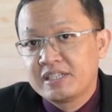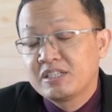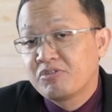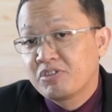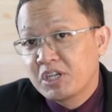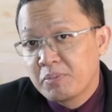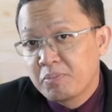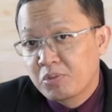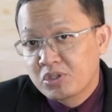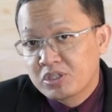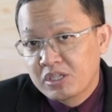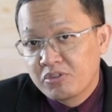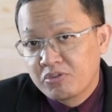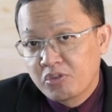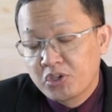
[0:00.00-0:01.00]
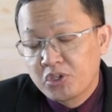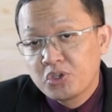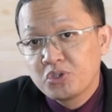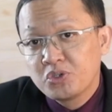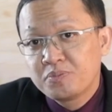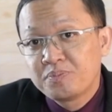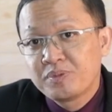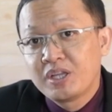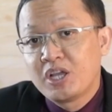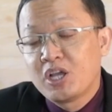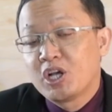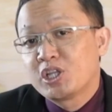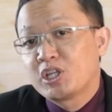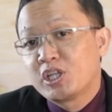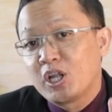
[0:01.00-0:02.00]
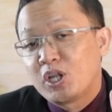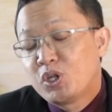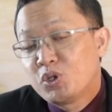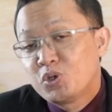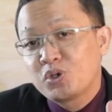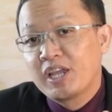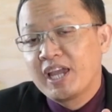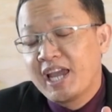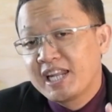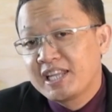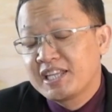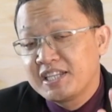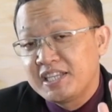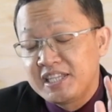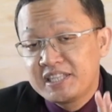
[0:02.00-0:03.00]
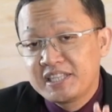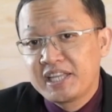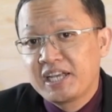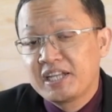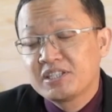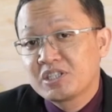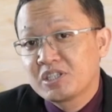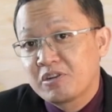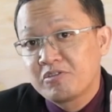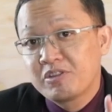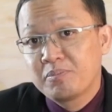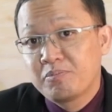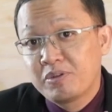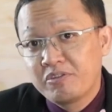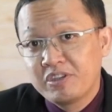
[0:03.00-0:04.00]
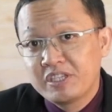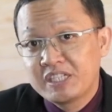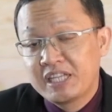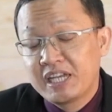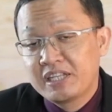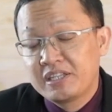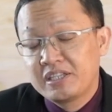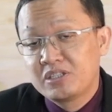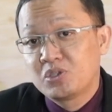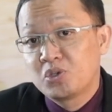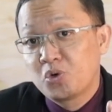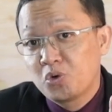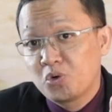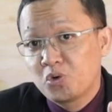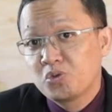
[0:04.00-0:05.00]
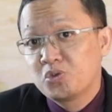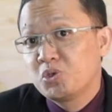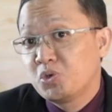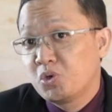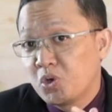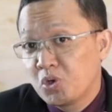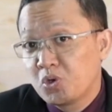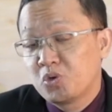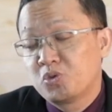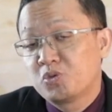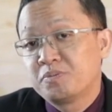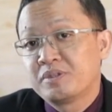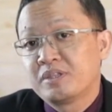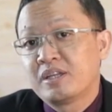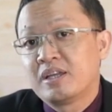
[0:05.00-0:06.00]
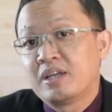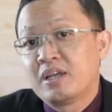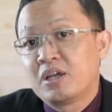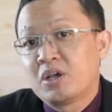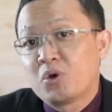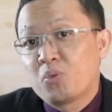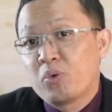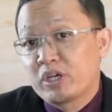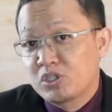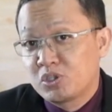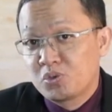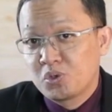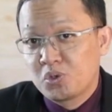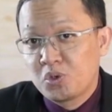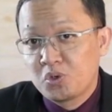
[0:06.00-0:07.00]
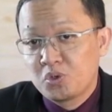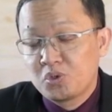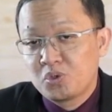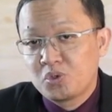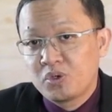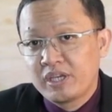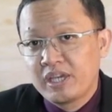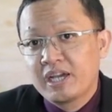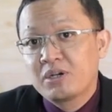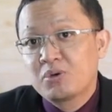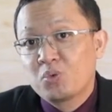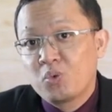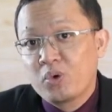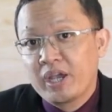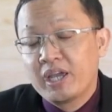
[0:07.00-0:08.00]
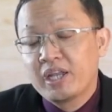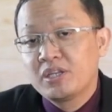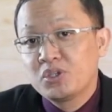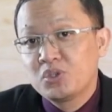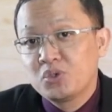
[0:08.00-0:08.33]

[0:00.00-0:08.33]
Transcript: It's very important for you to look at the details of the previous study so you know where to go when